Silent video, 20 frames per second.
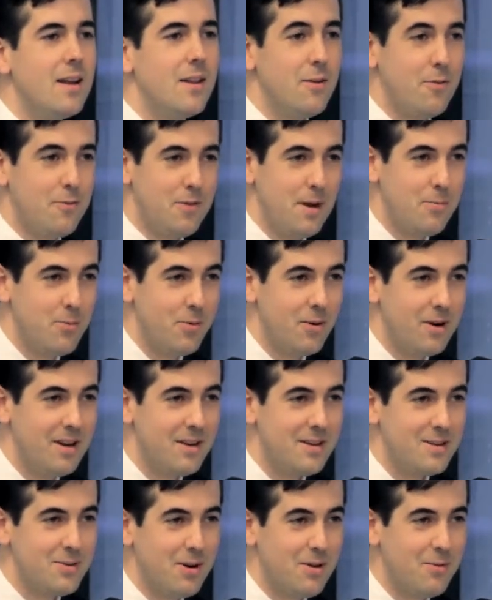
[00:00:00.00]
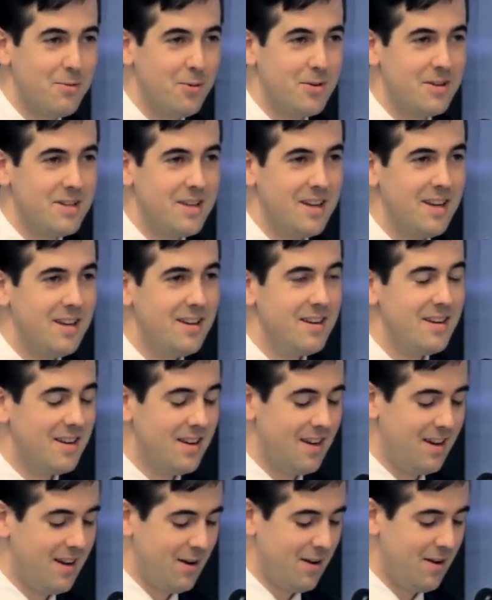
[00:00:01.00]
February 2014,
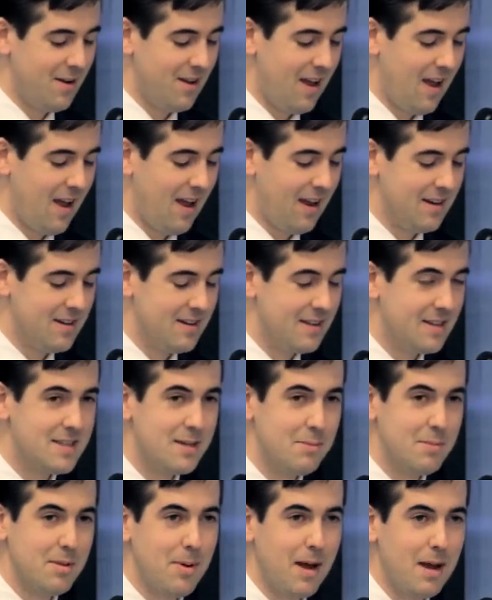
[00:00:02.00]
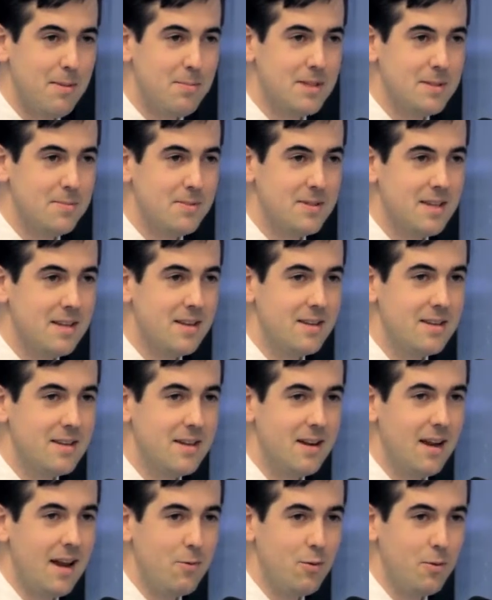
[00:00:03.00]
and some of the papers presented
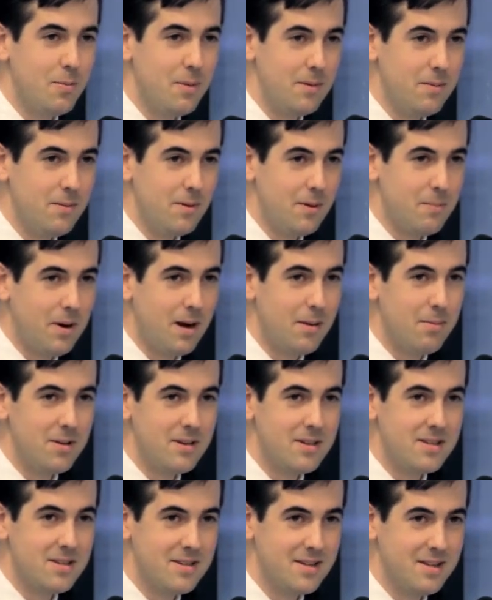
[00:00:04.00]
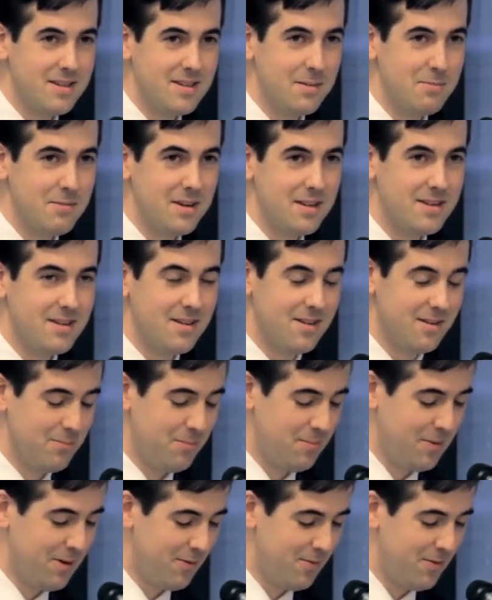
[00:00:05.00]
today will be published, subject to
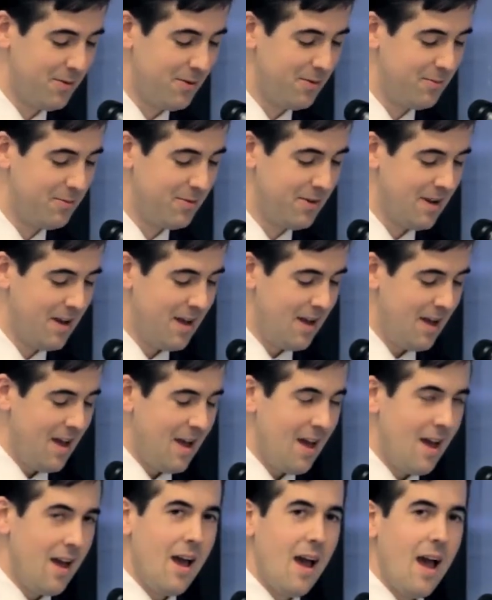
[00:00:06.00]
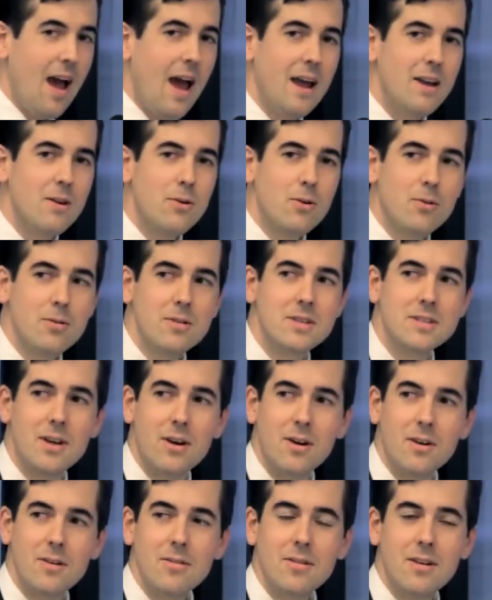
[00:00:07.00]
peer review. And
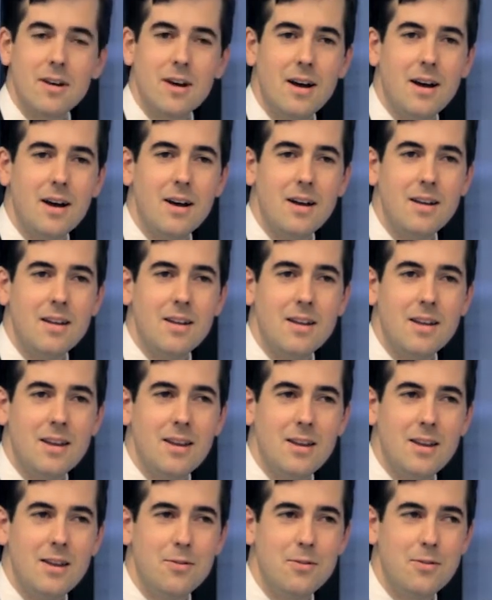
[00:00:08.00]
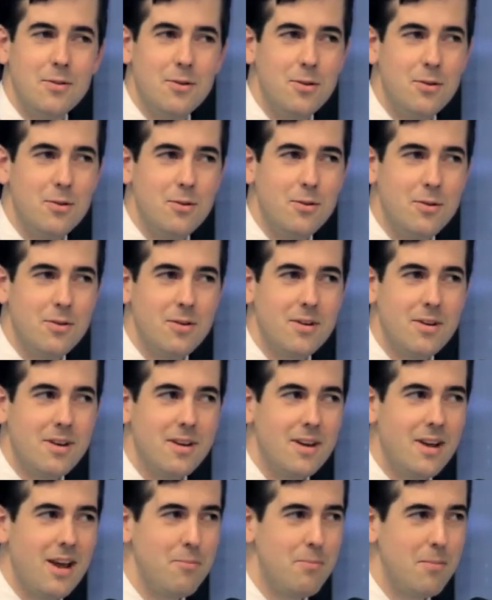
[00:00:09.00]
also, if
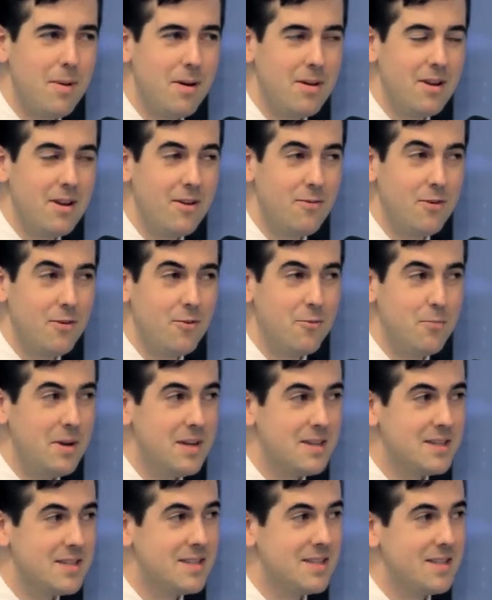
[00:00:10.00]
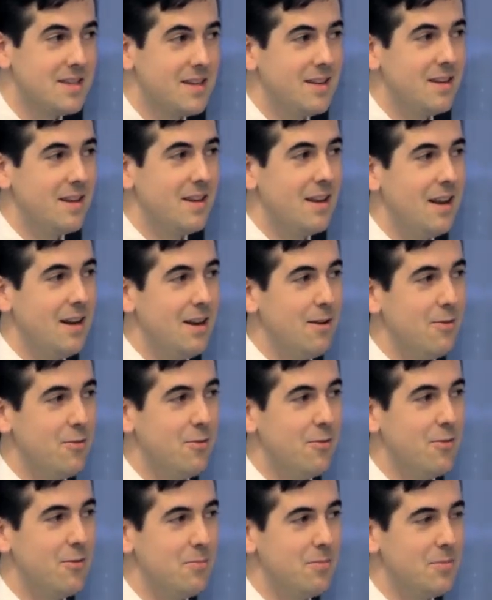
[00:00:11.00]
you've missed any of
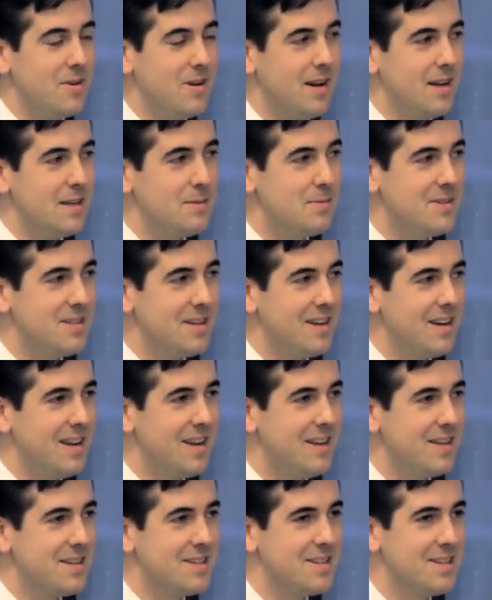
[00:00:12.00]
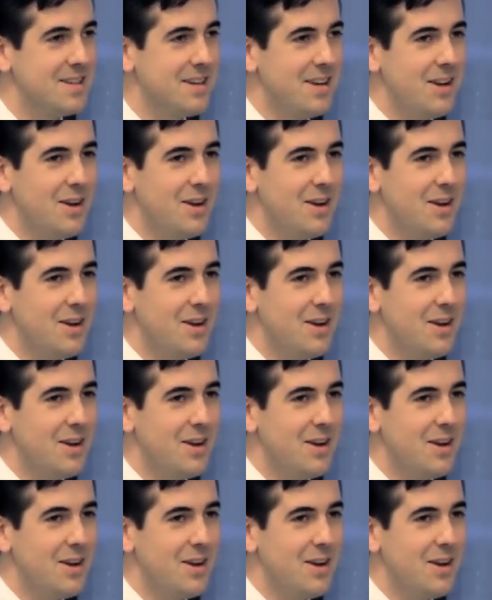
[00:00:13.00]
today's proceedings